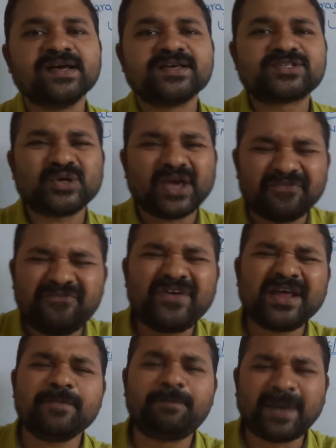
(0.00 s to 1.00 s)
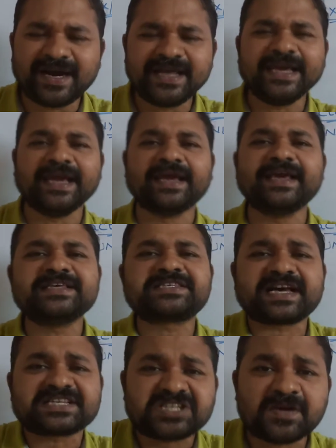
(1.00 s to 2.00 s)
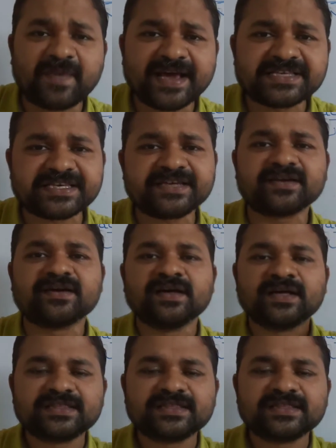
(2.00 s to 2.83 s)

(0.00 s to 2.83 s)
So everybody is customizing